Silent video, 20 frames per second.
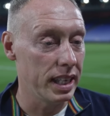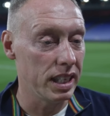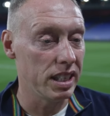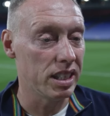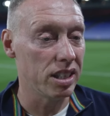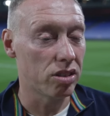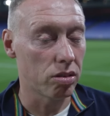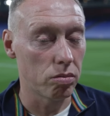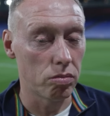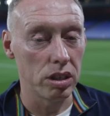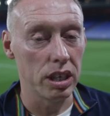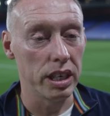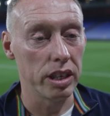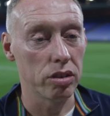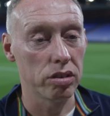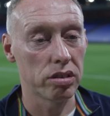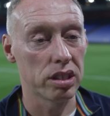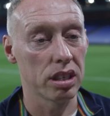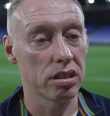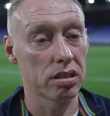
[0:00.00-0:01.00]
he did some really
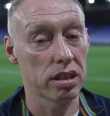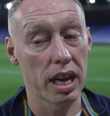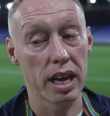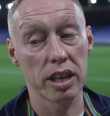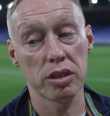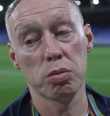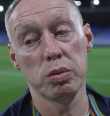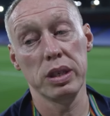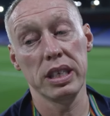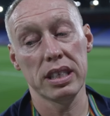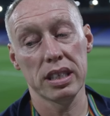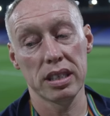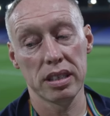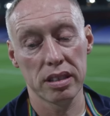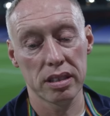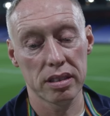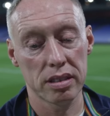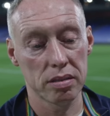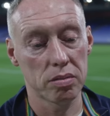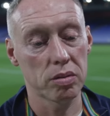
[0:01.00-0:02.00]
good things last week,
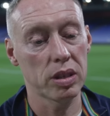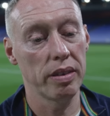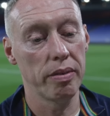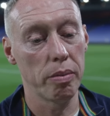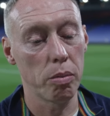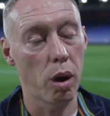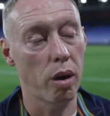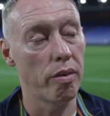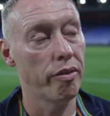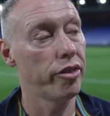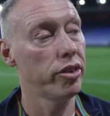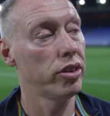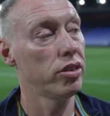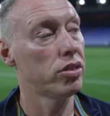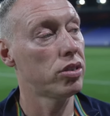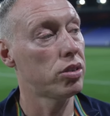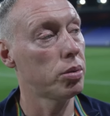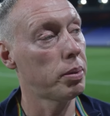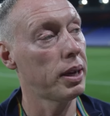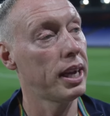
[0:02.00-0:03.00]
and just give him
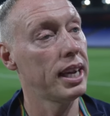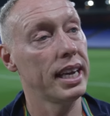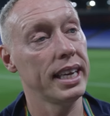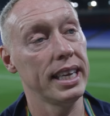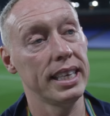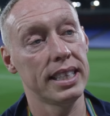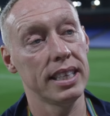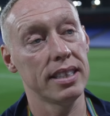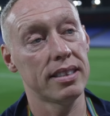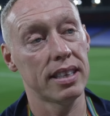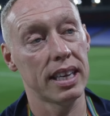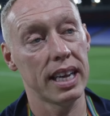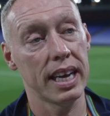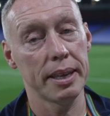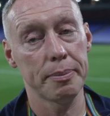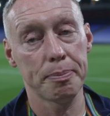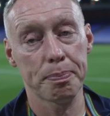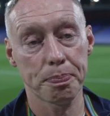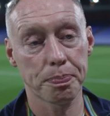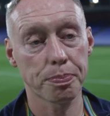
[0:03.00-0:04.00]
confidence to play like he did tonight.